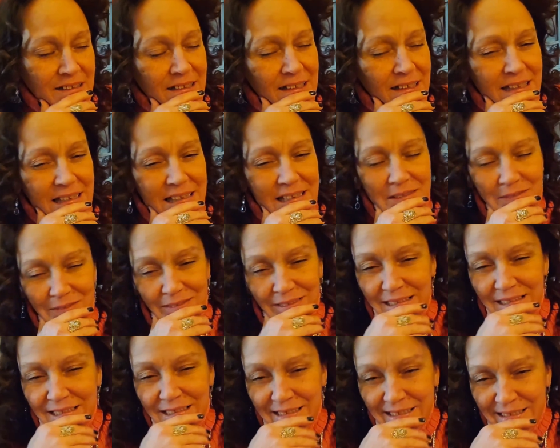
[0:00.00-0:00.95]
I was
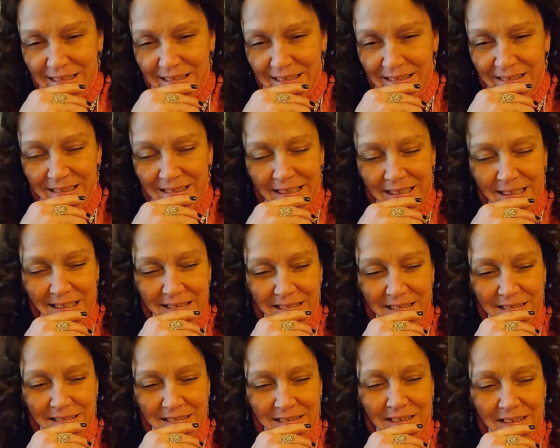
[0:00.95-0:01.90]
like,
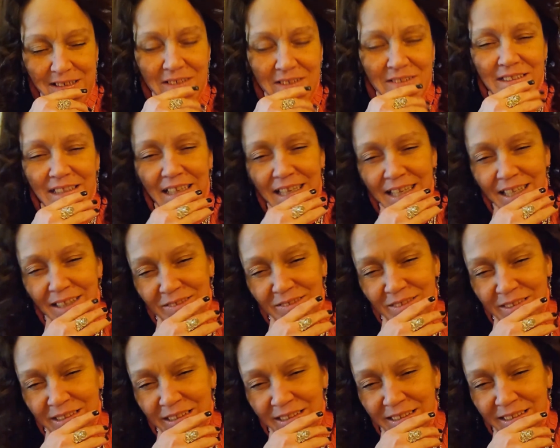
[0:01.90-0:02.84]
all day, I was
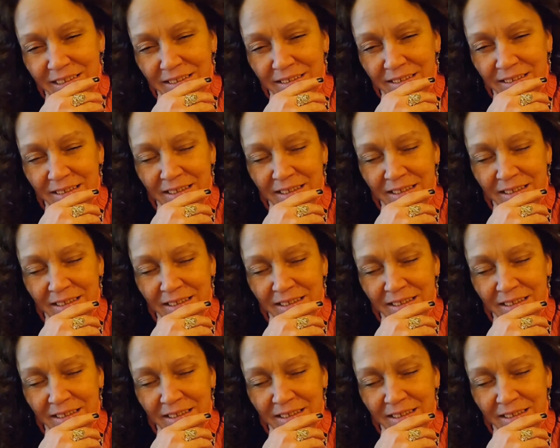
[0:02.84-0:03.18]
like, yeah,